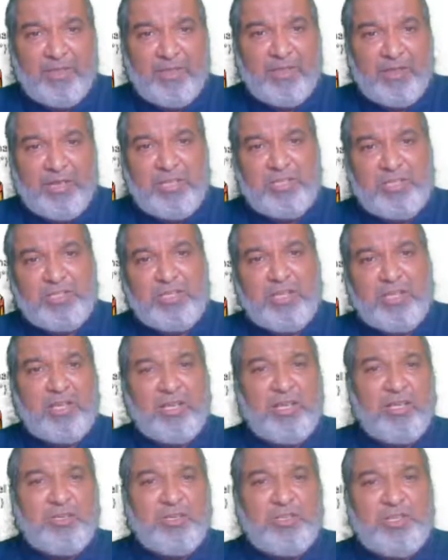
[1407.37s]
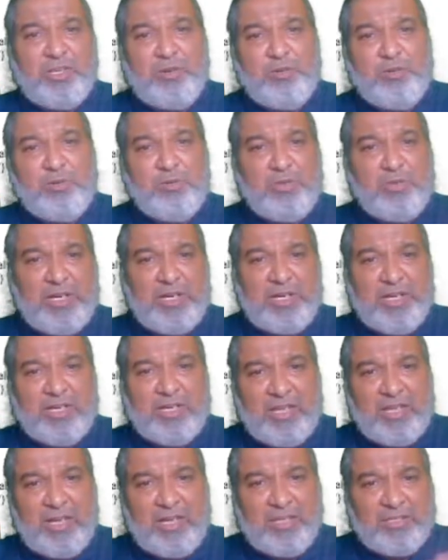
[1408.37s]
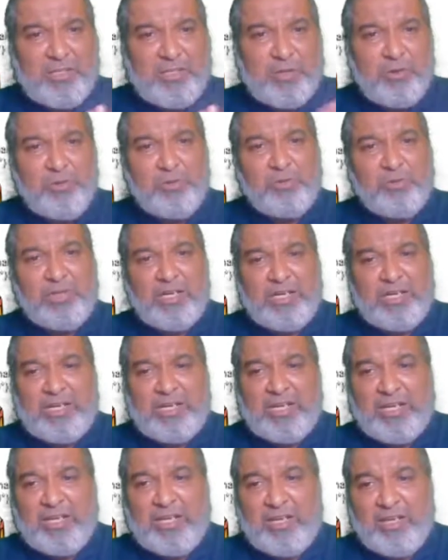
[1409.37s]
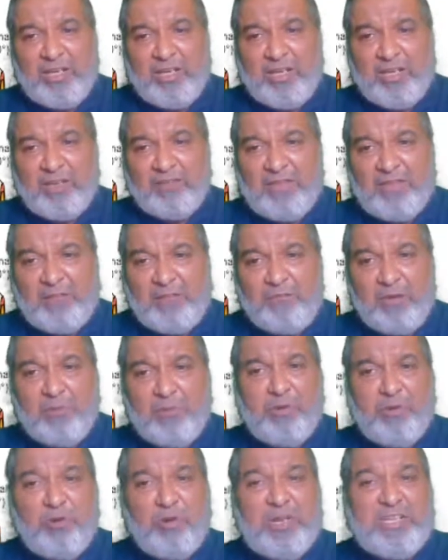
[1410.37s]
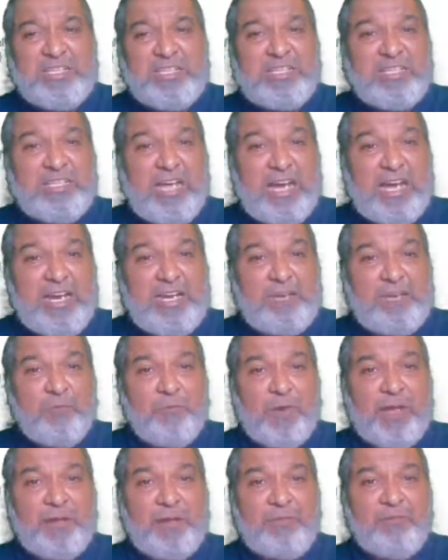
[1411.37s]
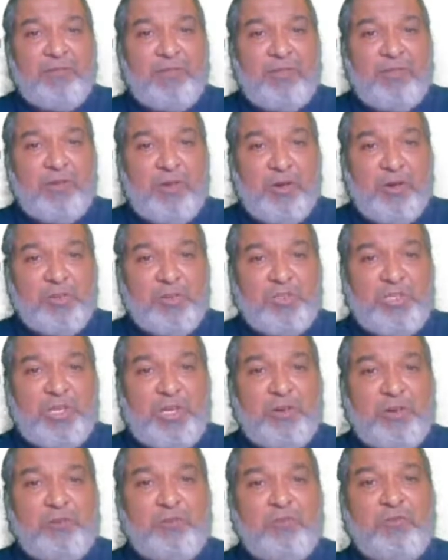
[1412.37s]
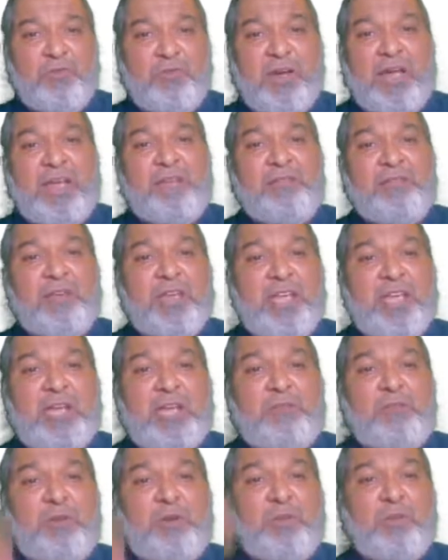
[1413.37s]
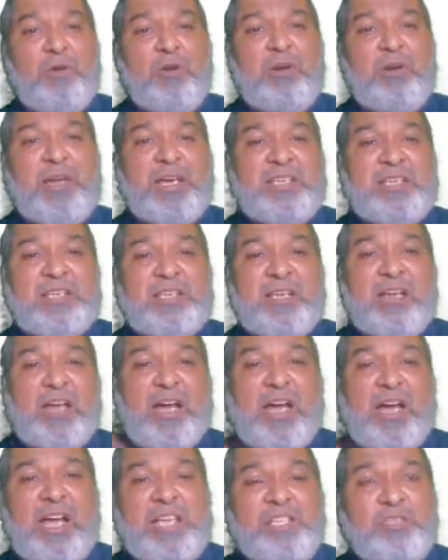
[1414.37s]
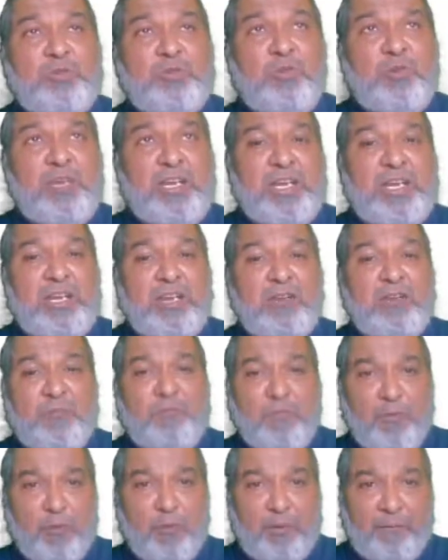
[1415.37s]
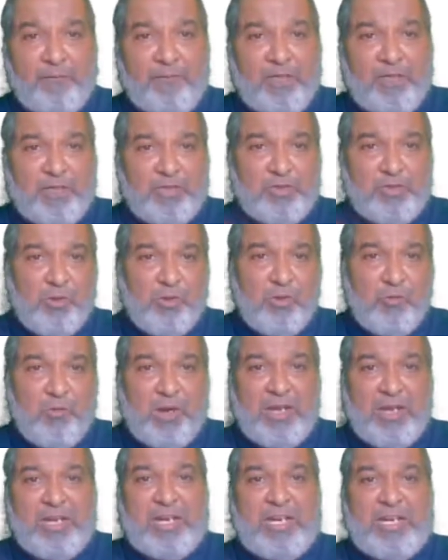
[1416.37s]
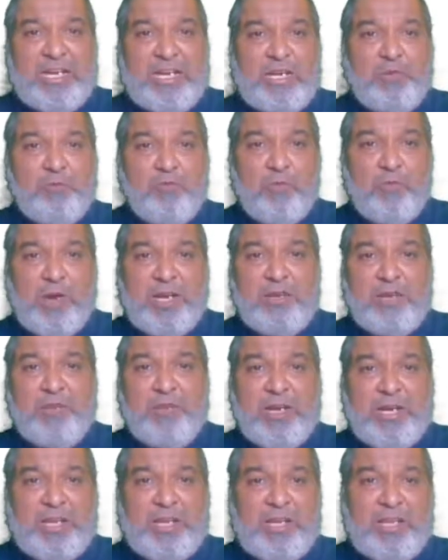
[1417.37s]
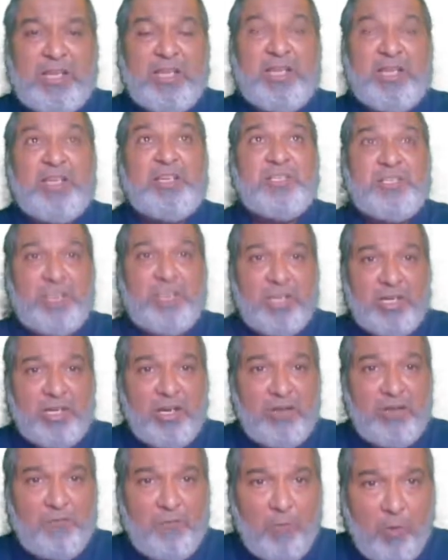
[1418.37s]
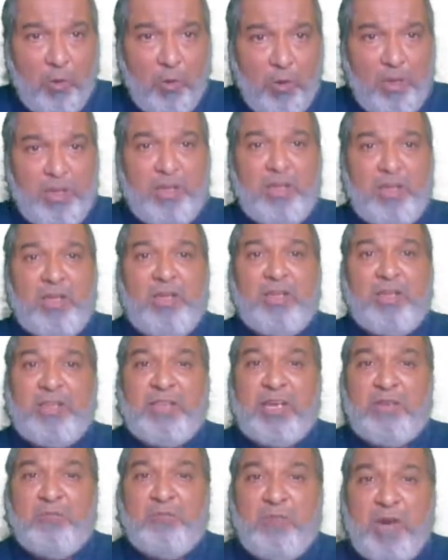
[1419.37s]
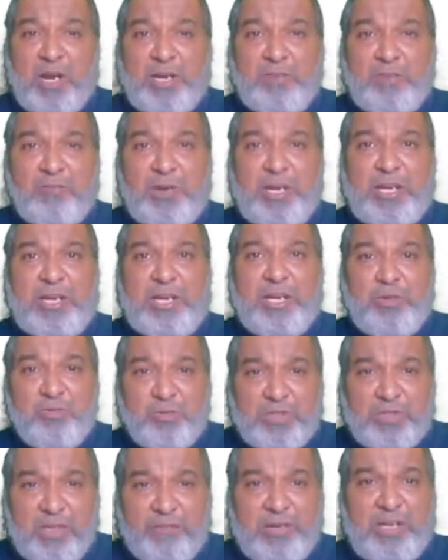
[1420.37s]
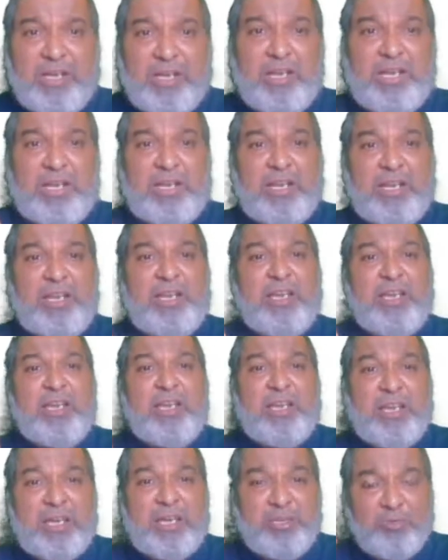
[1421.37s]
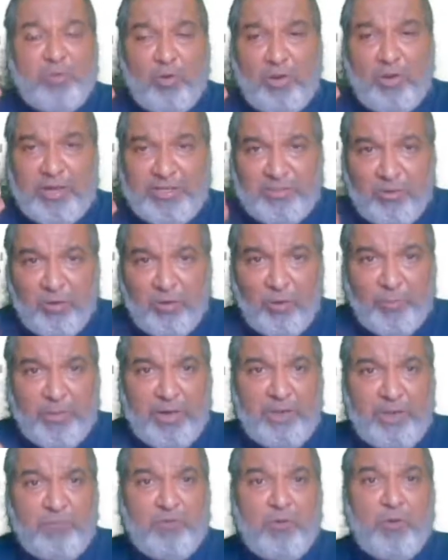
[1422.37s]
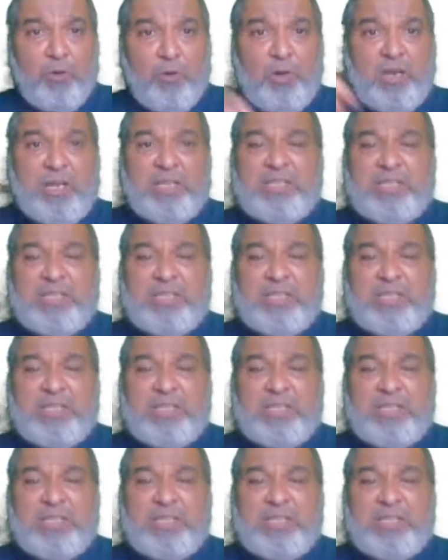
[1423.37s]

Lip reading: Yes, 0 to 30, 0 to 30 degree. That will be called as tight one, or 0 to 5. It will be called as isoclinal fold. So 180 to 120 gentle fold. Then 120 to 70 degree. It is called as open fold.